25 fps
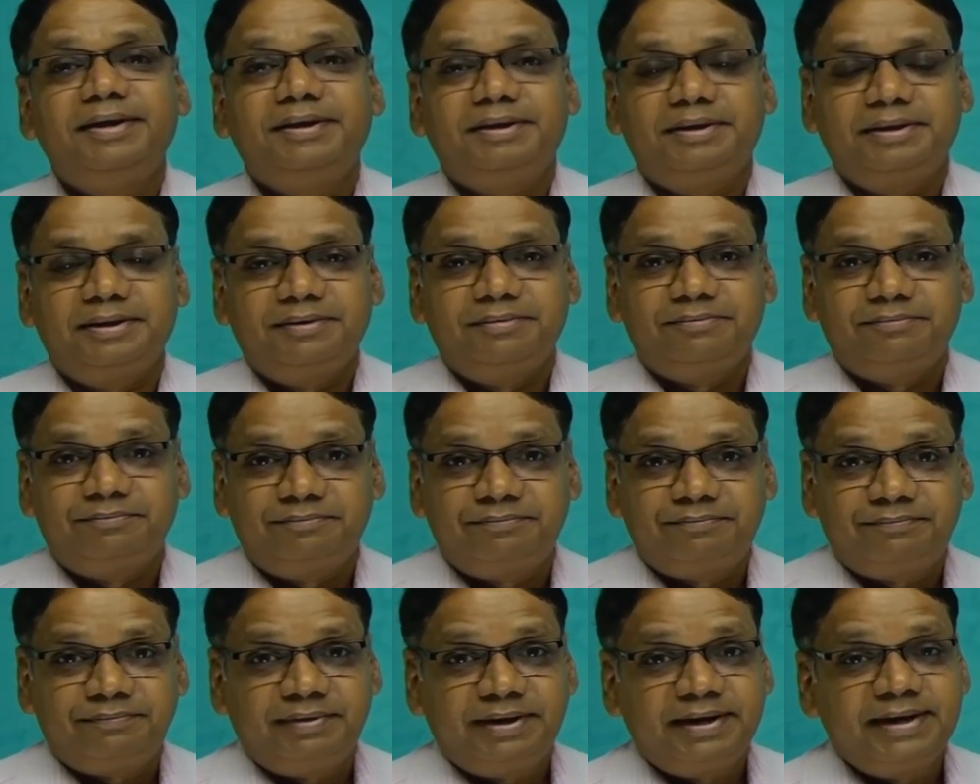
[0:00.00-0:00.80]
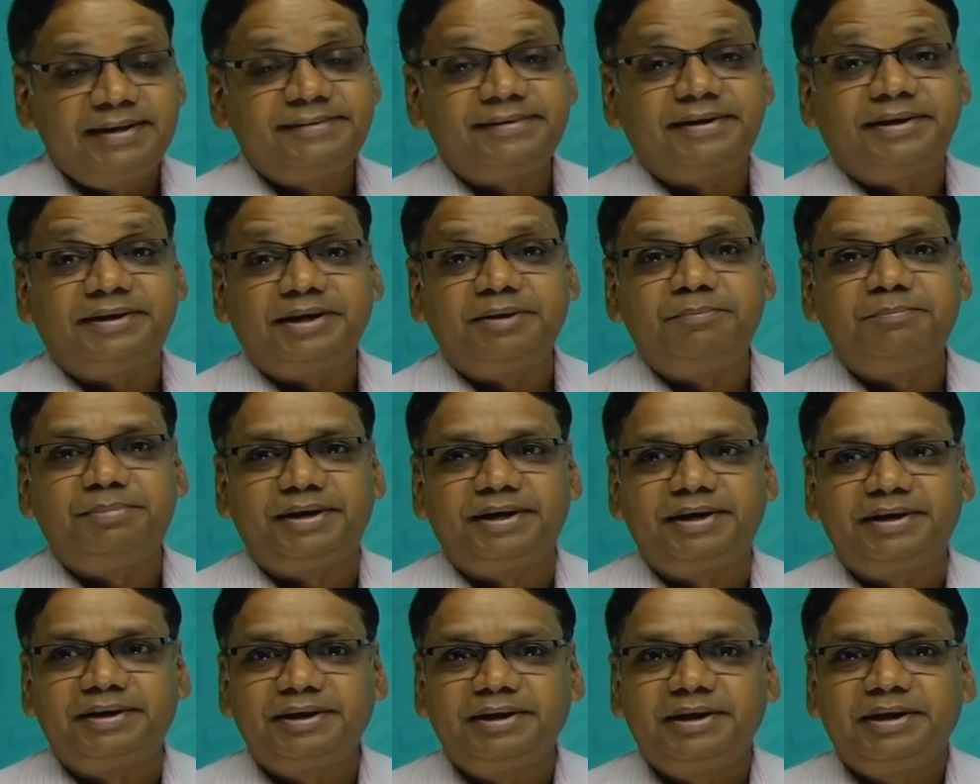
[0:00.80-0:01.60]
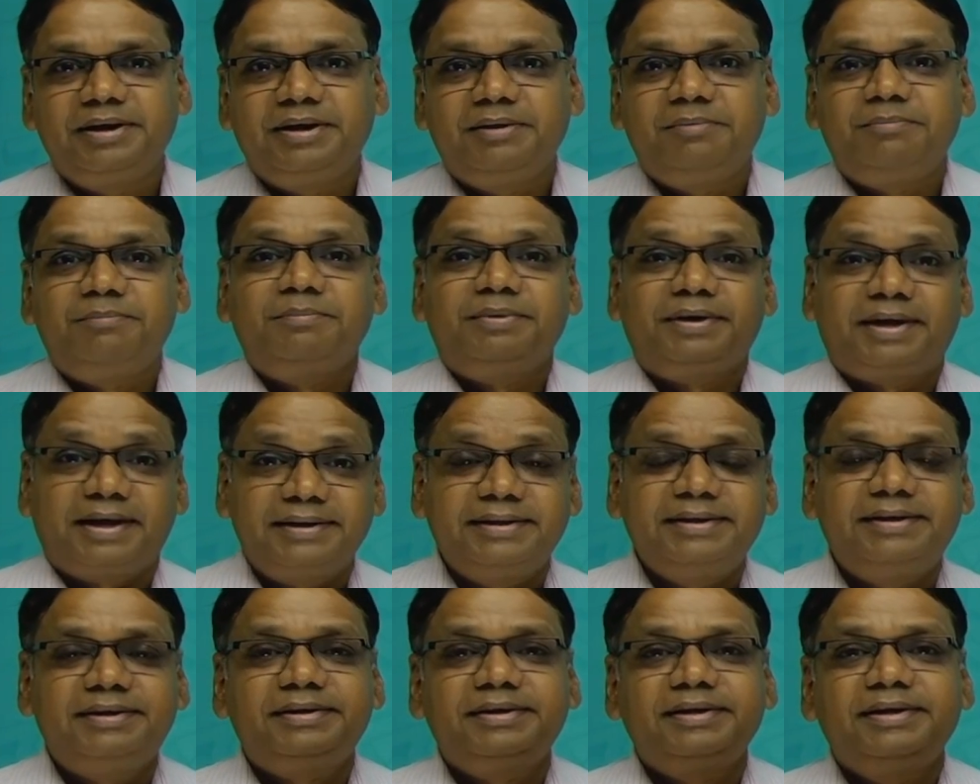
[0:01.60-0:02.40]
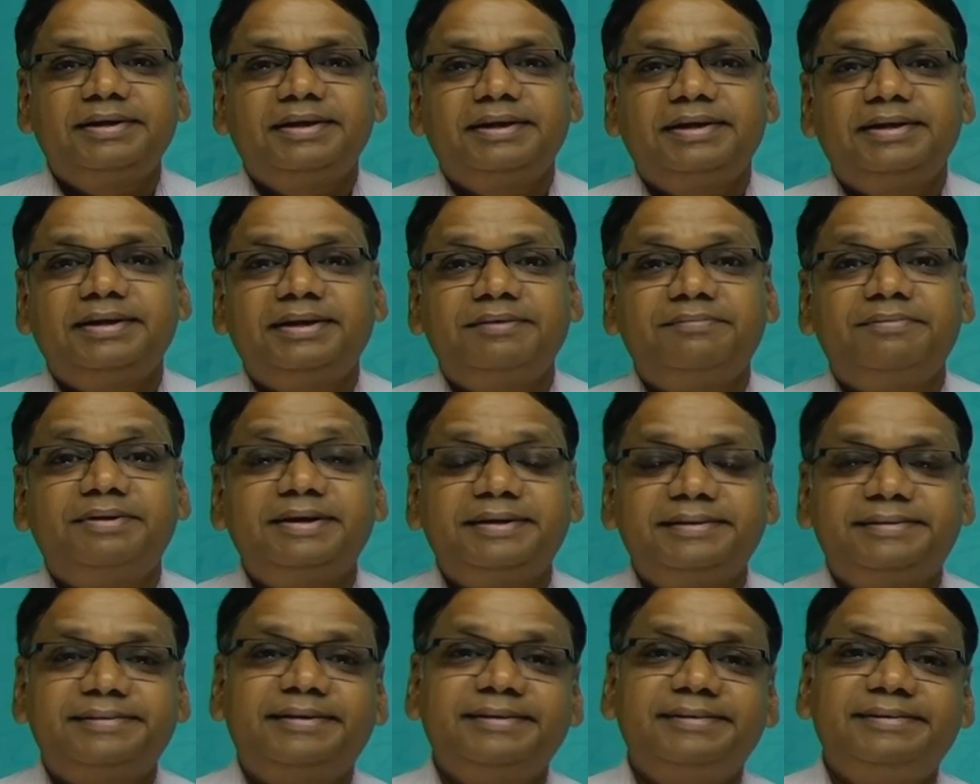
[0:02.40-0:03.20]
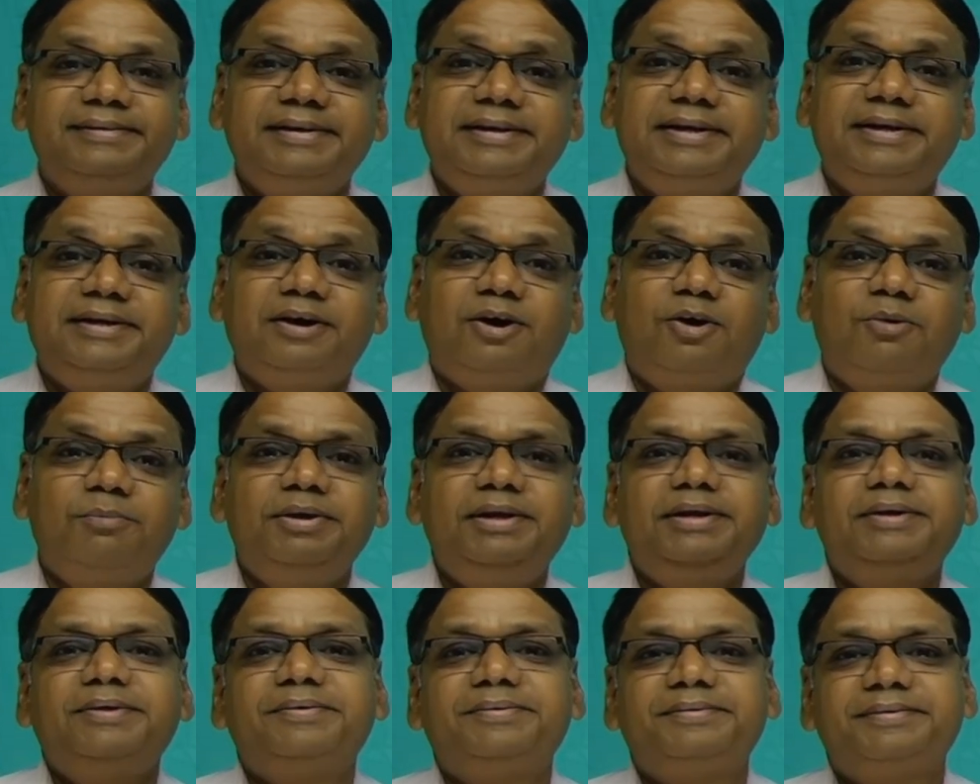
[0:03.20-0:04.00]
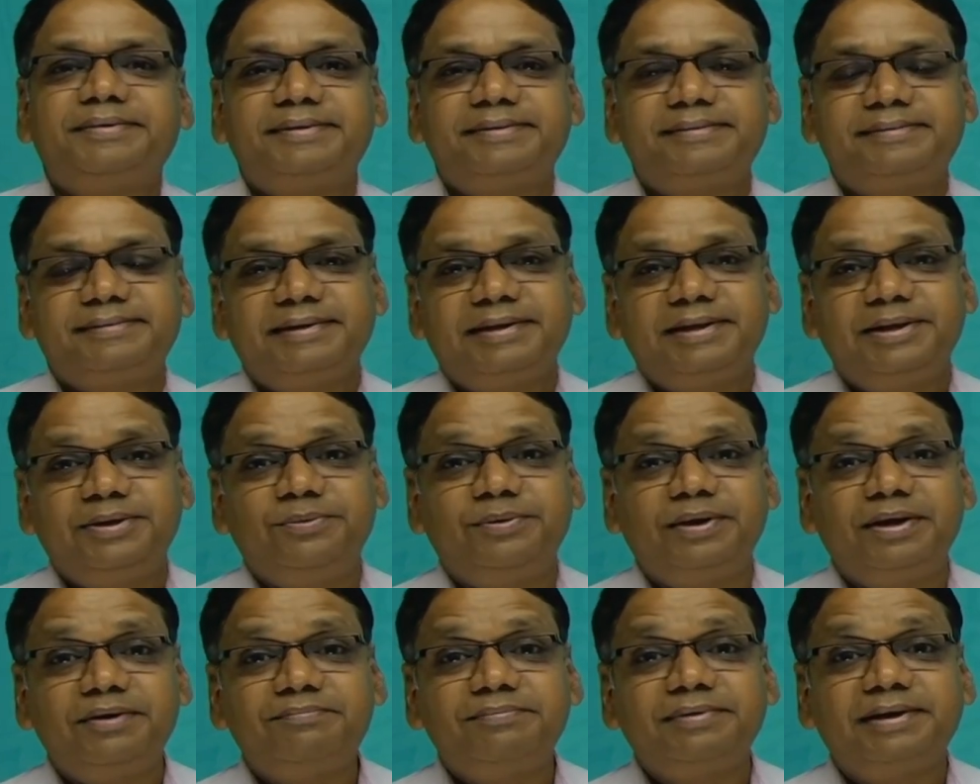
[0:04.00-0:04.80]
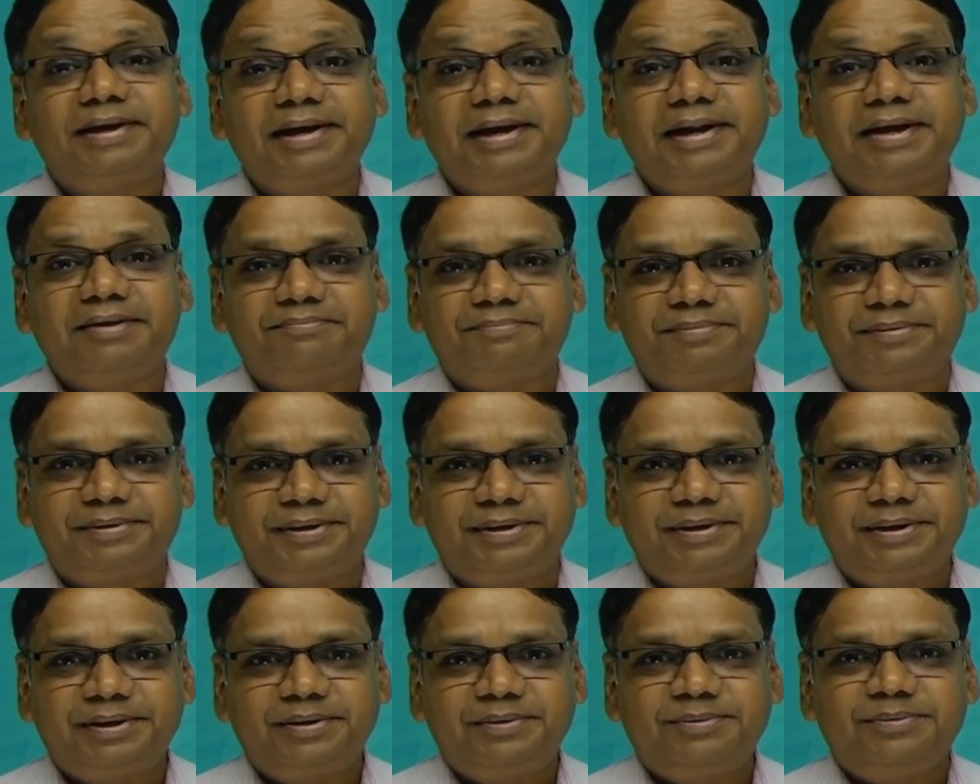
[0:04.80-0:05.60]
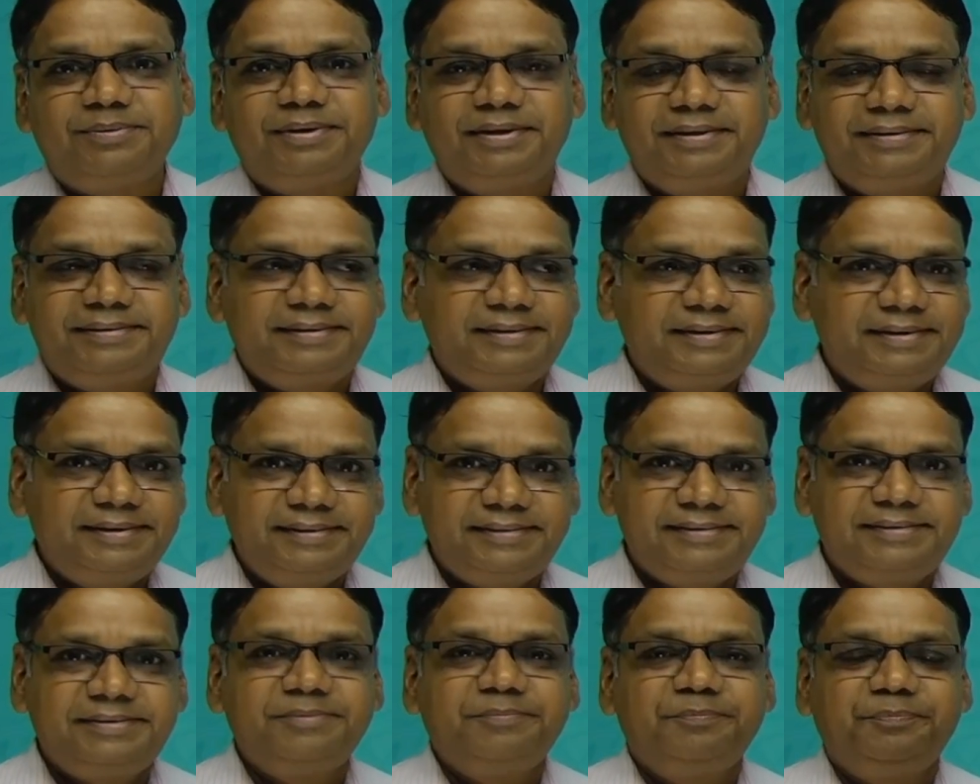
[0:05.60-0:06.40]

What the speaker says: one has attempted, rather they were discussing that how many questions you have left. So this